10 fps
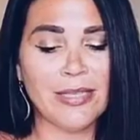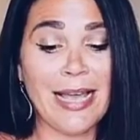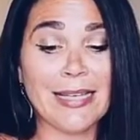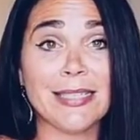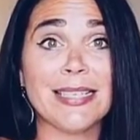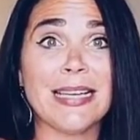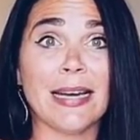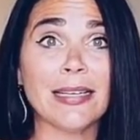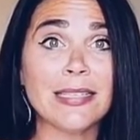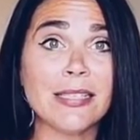the
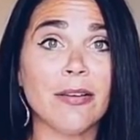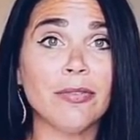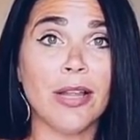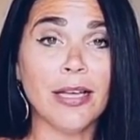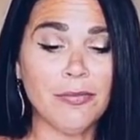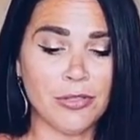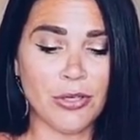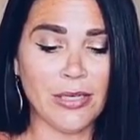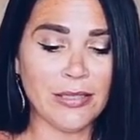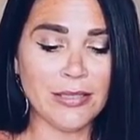aesthetics of life
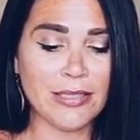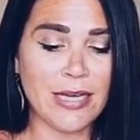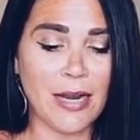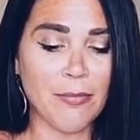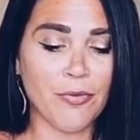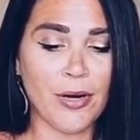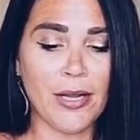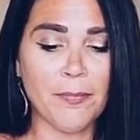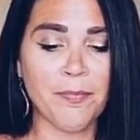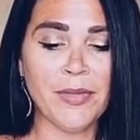during this time
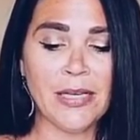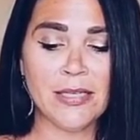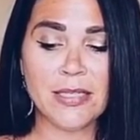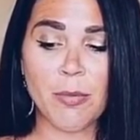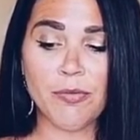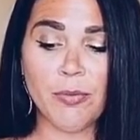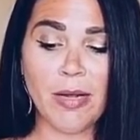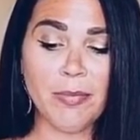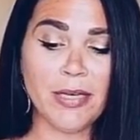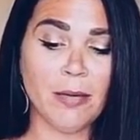frame. Some of you
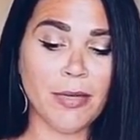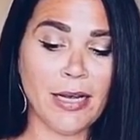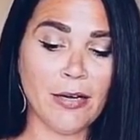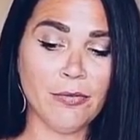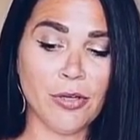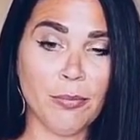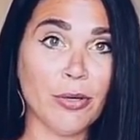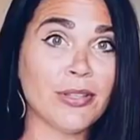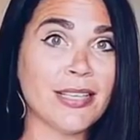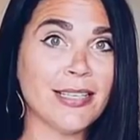might be coming out of your
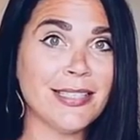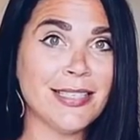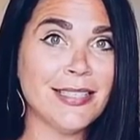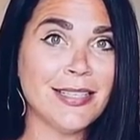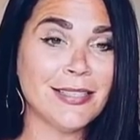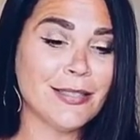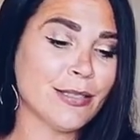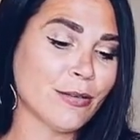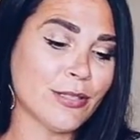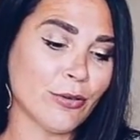birthday season,
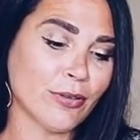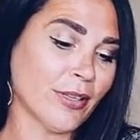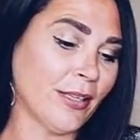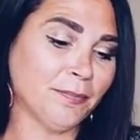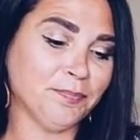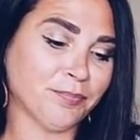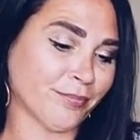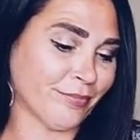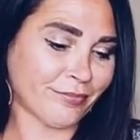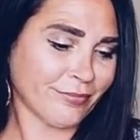so certainly,
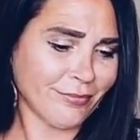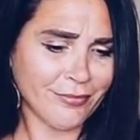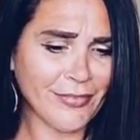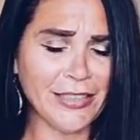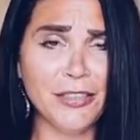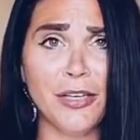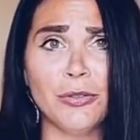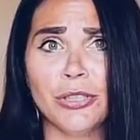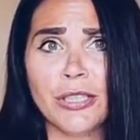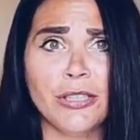you
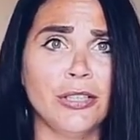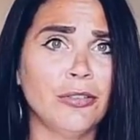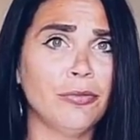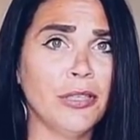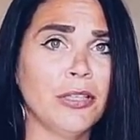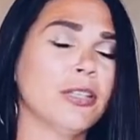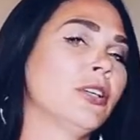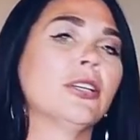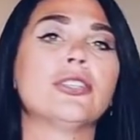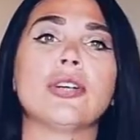know, looking good, feeling
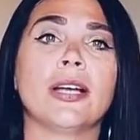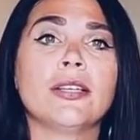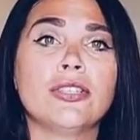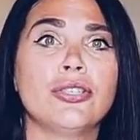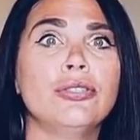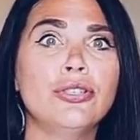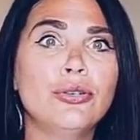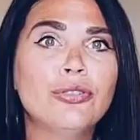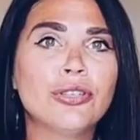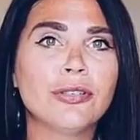good, trying to
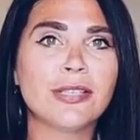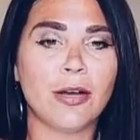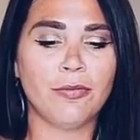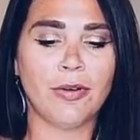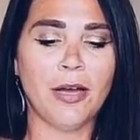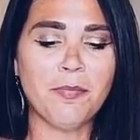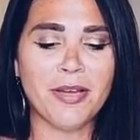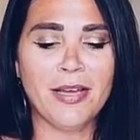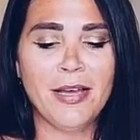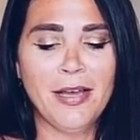juju yourself
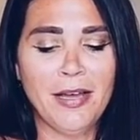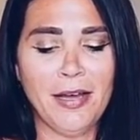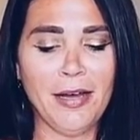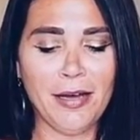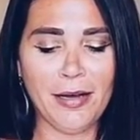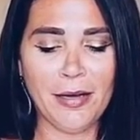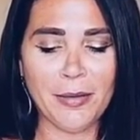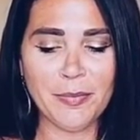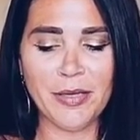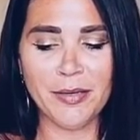up.
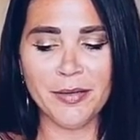Um,